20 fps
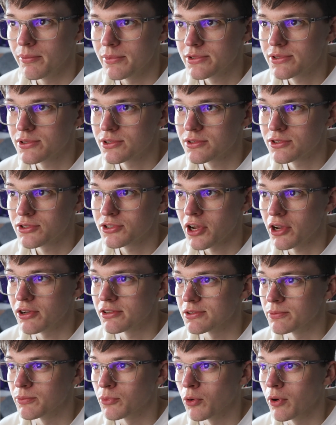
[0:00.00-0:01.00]

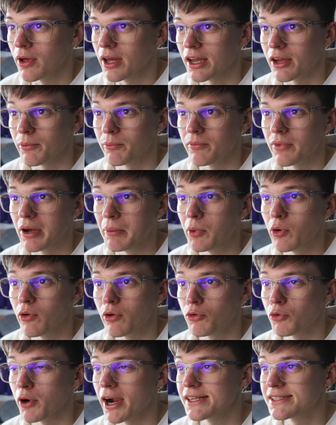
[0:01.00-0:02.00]
shows a more
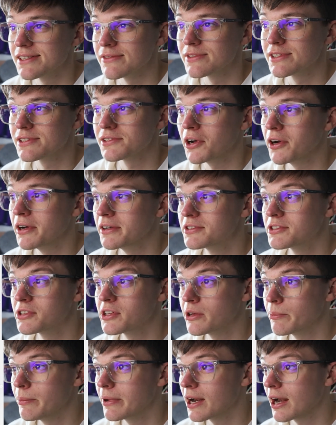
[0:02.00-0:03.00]
aggressive side to
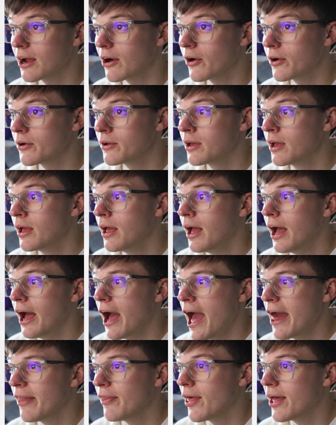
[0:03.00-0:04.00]
the McLaren.
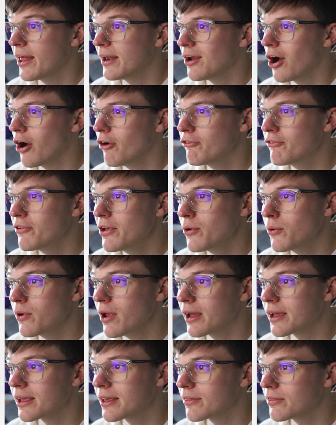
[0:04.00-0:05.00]
And then I feel
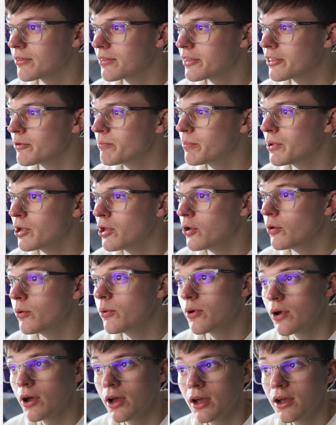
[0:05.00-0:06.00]
like the
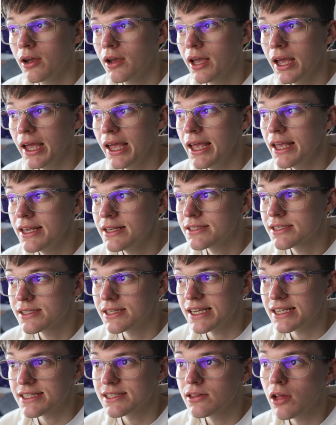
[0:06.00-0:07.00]
blue,
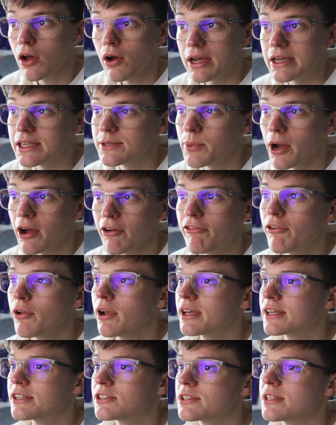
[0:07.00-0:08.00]
it's nice, but I feel
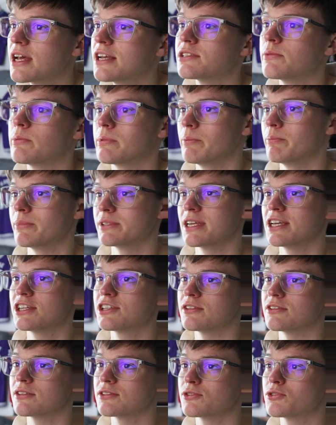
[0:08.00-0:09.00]
like it just hasn't been
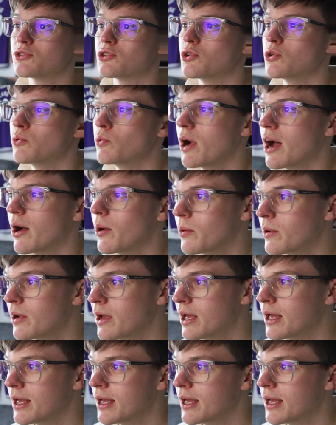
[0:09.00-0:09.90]
positioned too well,